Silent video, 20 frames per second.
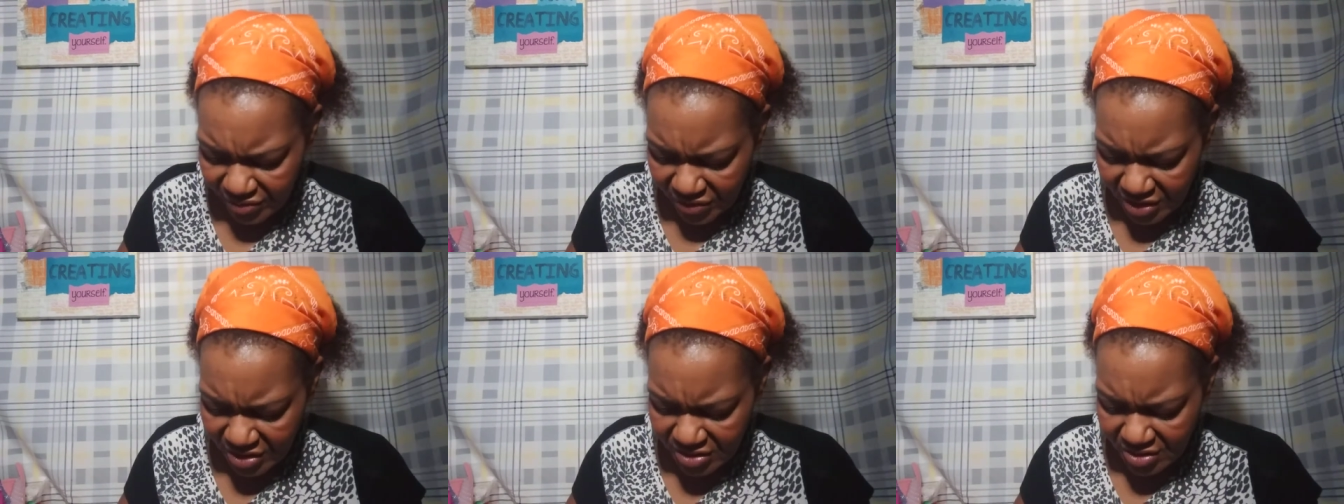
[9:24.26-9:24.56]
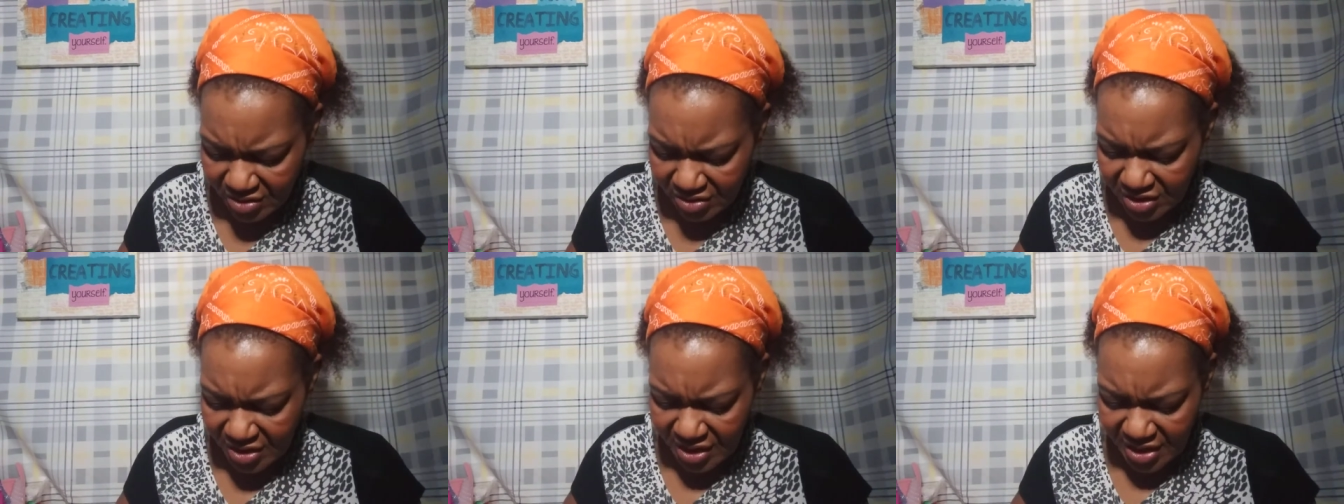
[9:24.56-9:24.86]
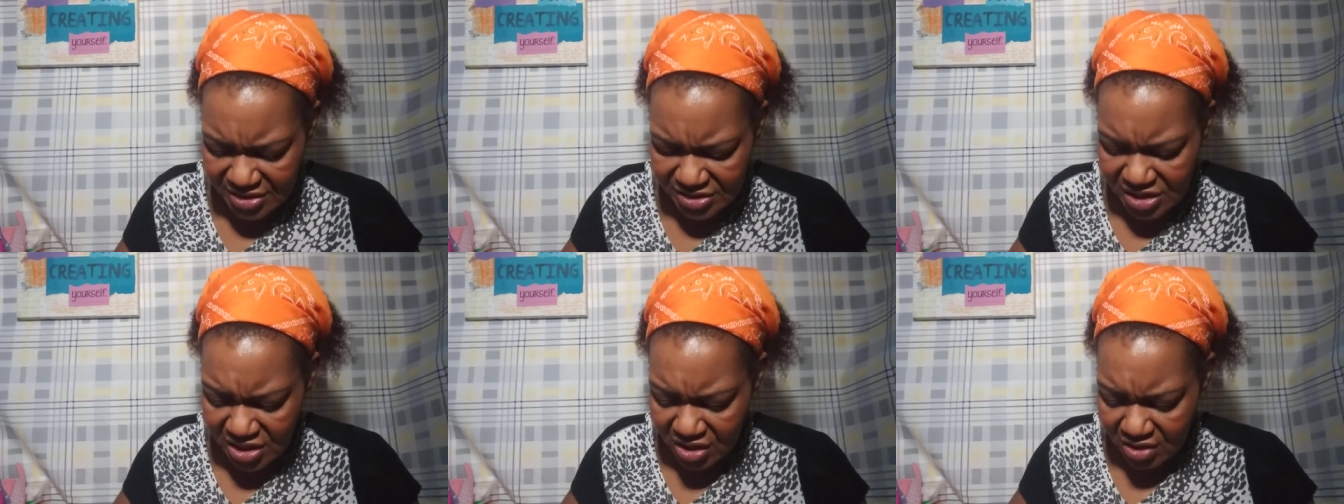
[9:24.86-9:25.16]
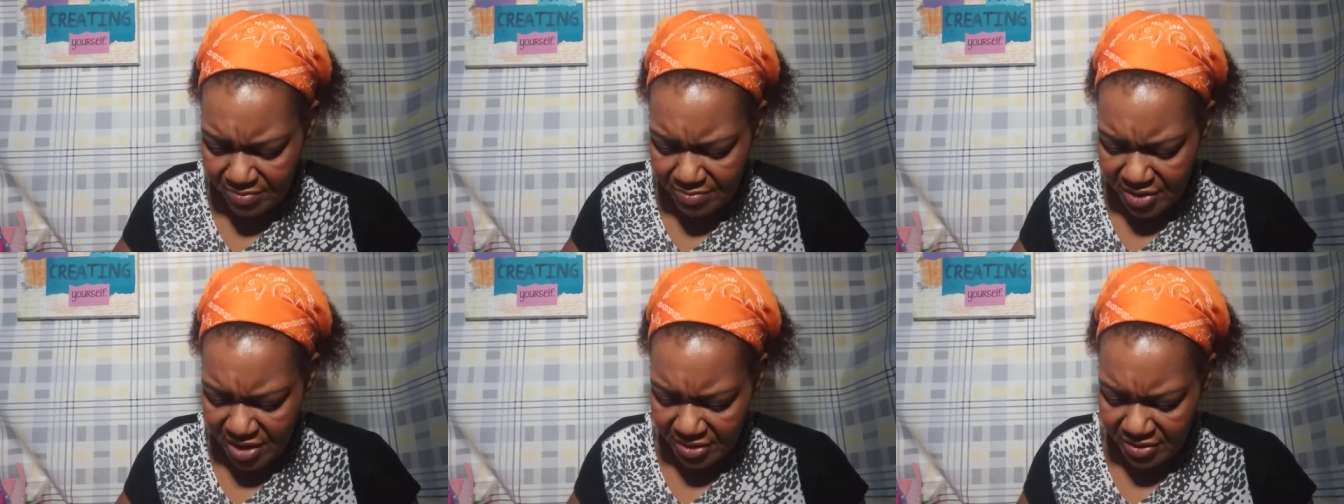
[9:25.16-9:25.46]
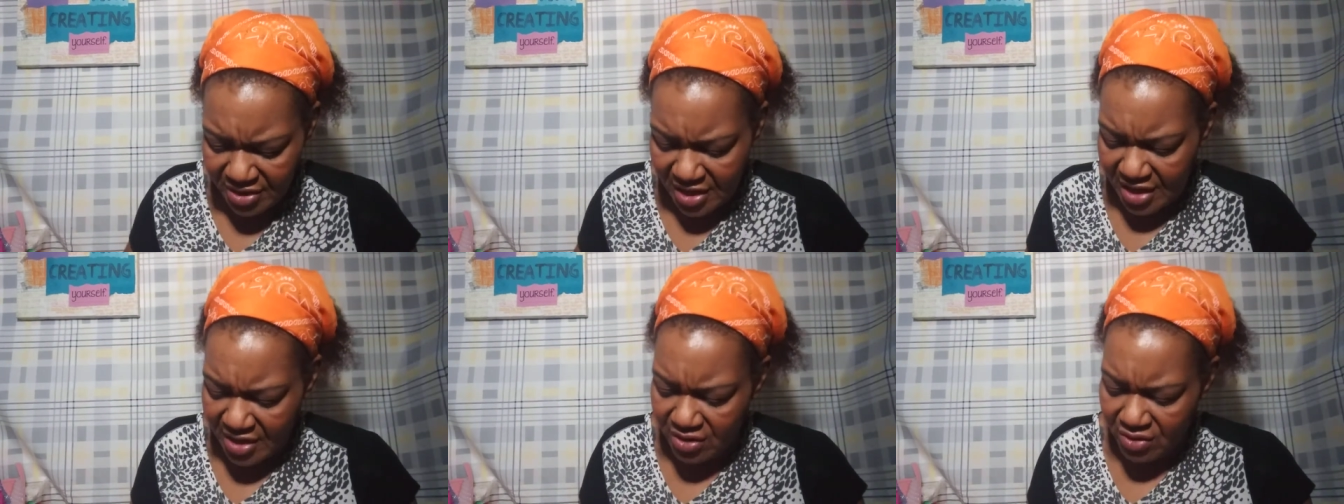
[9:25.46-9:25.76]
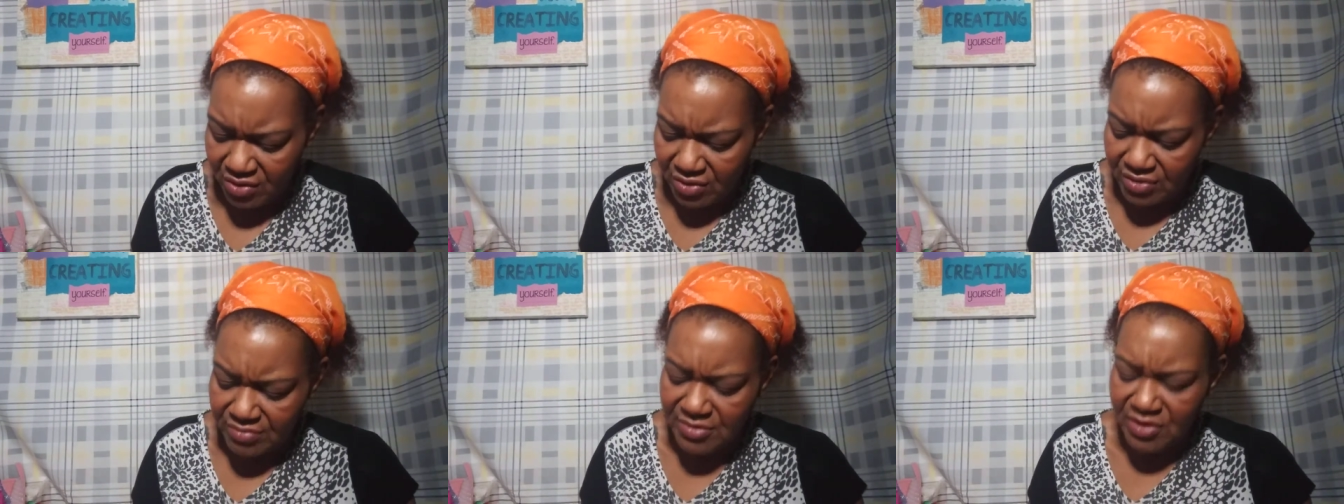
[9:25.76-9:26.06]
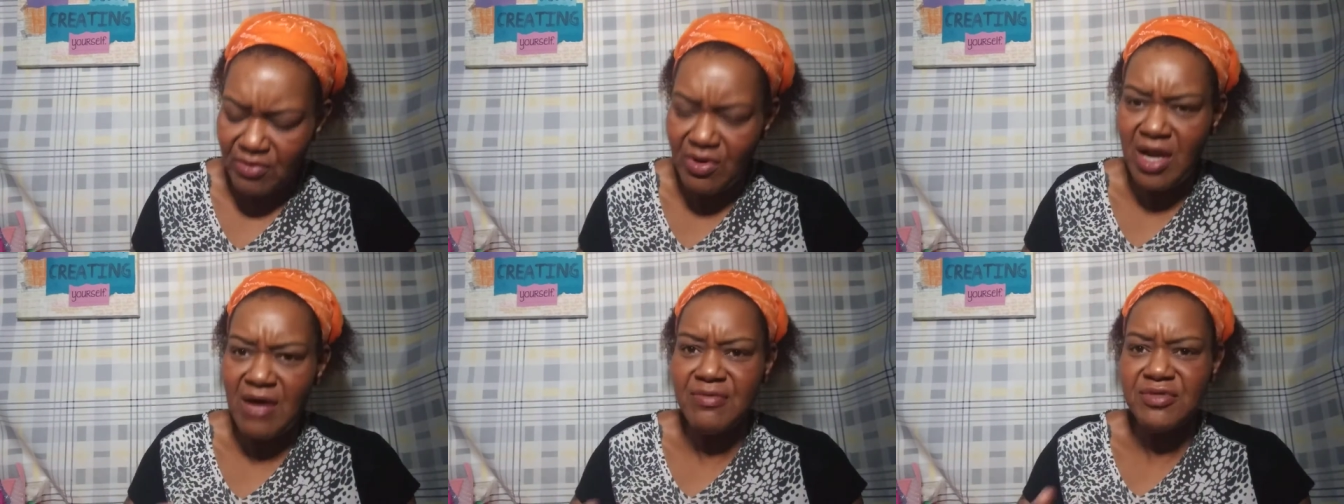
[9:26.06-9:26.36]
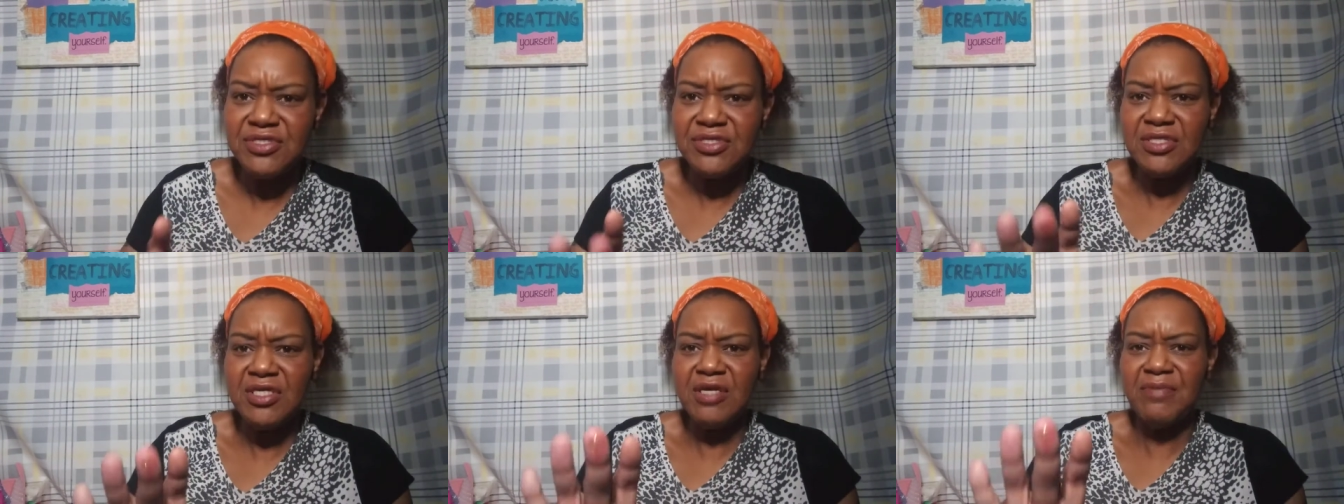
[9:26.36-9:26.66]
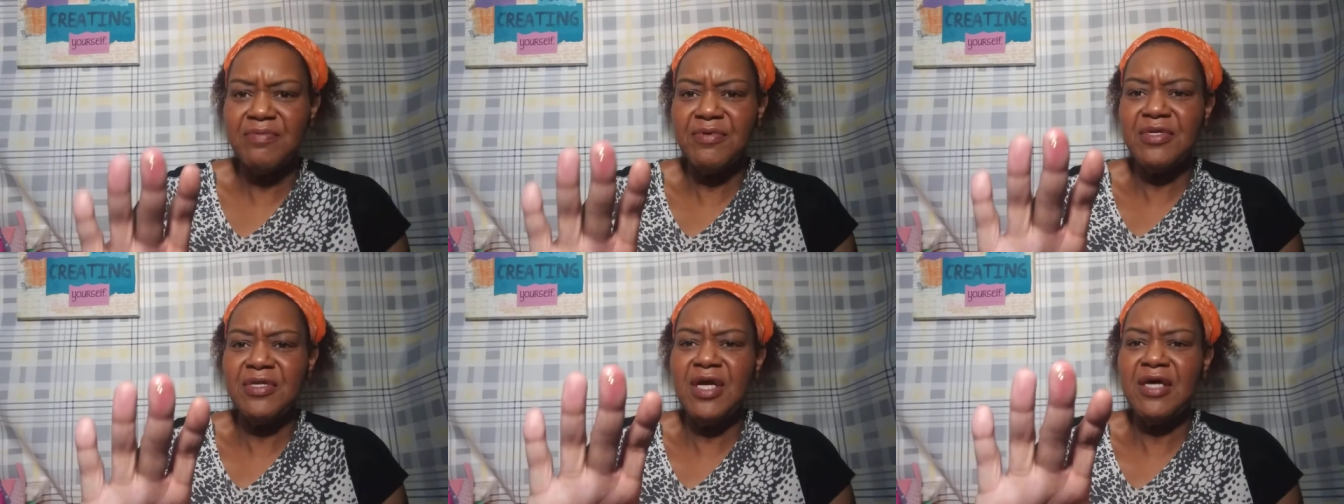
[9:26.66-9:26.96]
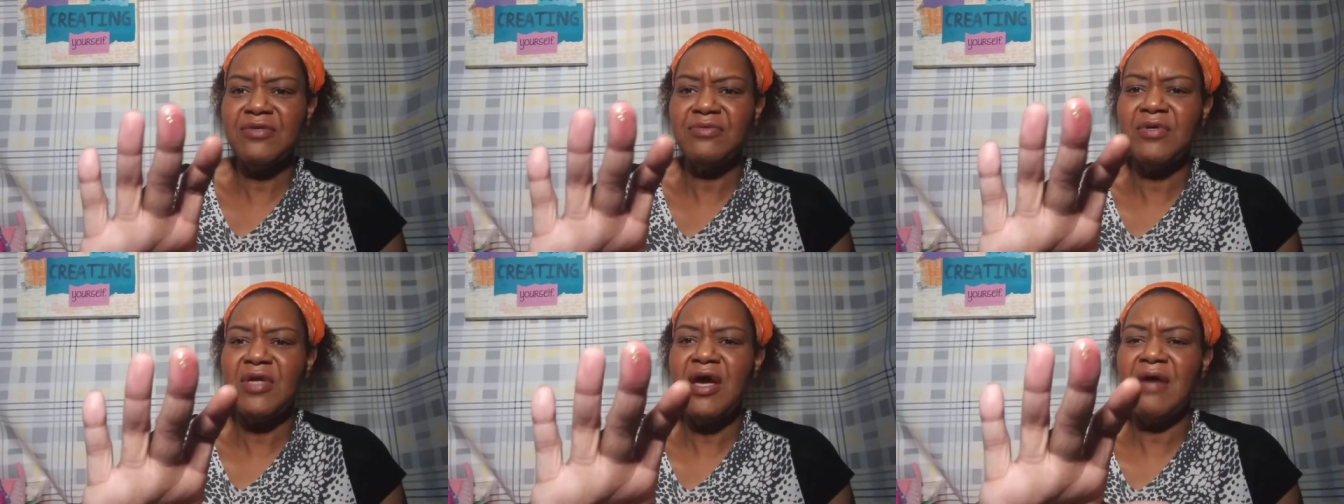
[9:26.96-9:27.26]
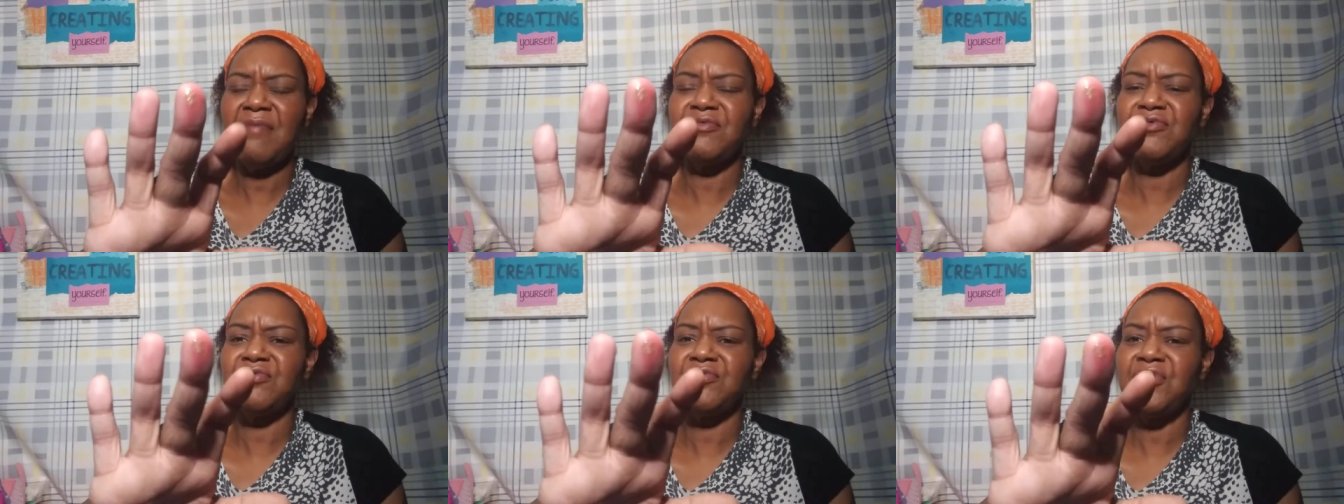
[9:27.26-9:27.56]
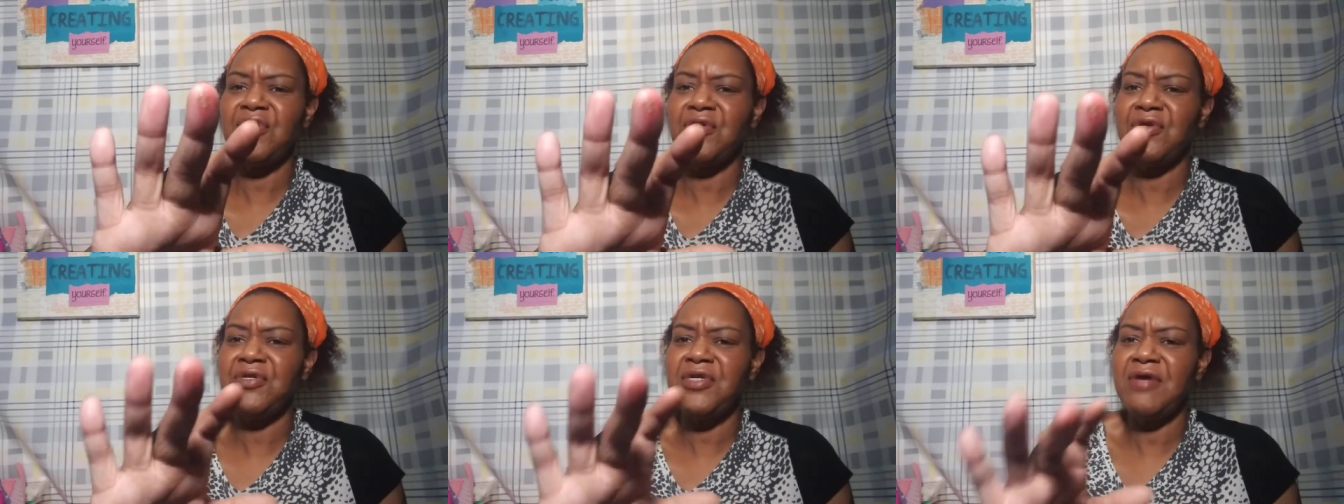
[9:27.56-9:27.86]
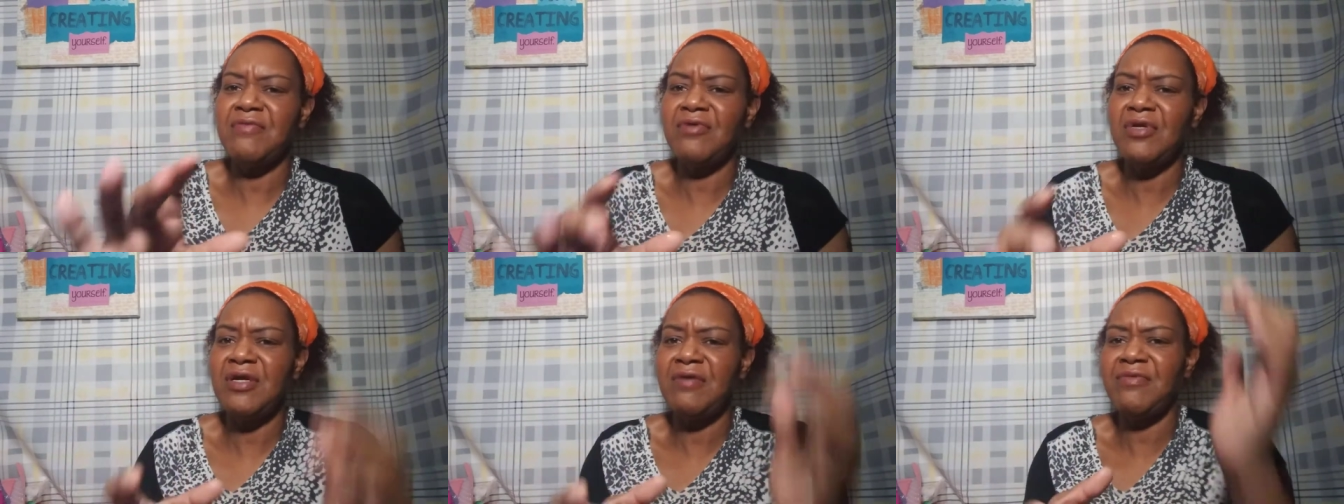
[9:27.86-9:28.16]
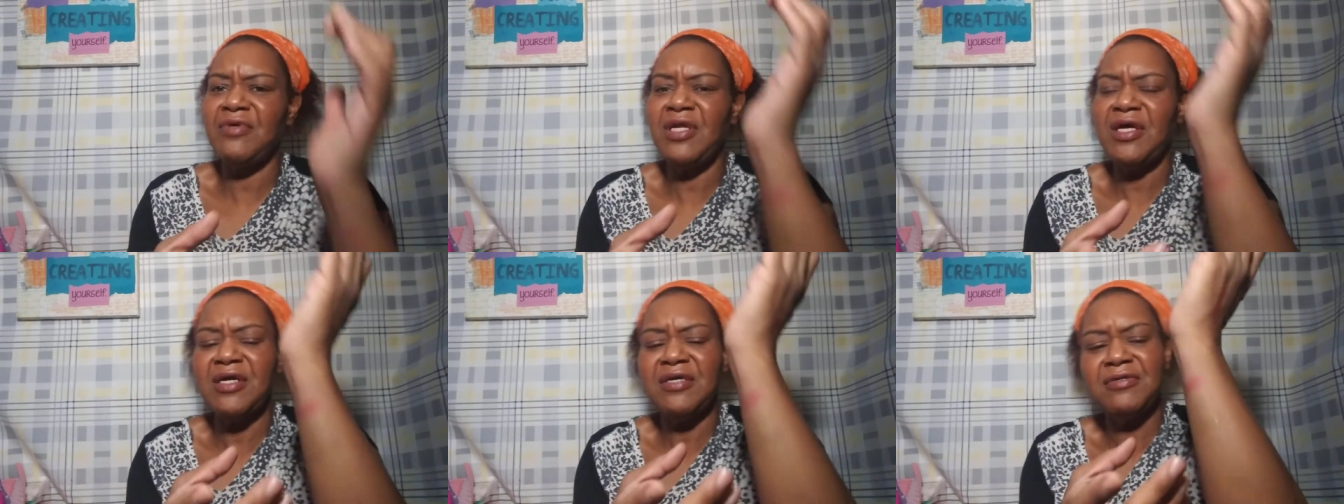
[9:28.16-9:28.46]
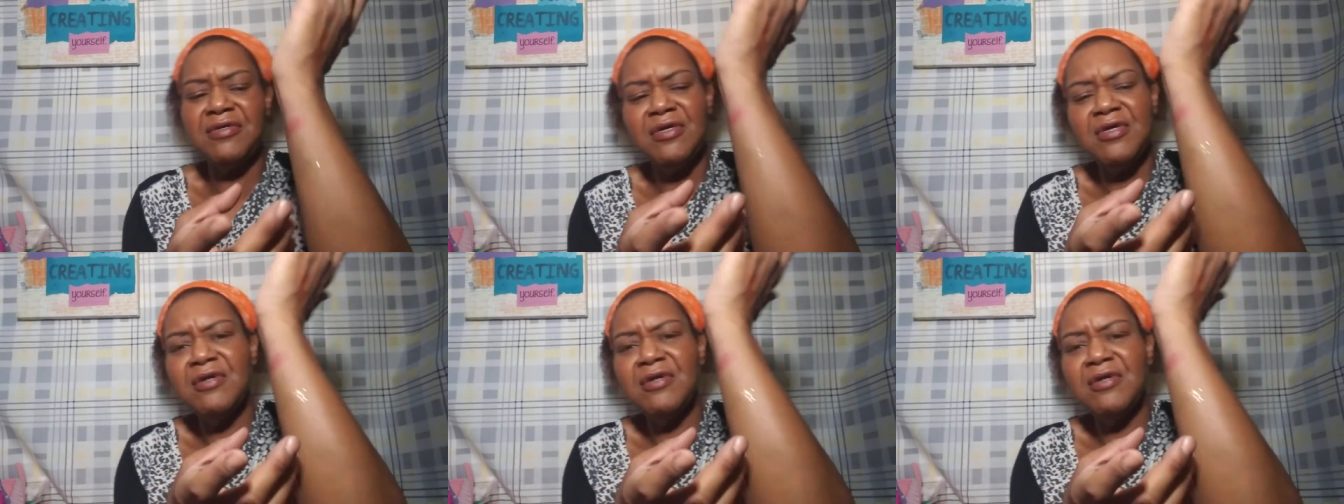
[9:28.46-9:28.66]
it's going to look like Tinkerbell got a hold of me while I was sleeping. That's what happens when you go to Never Never Land.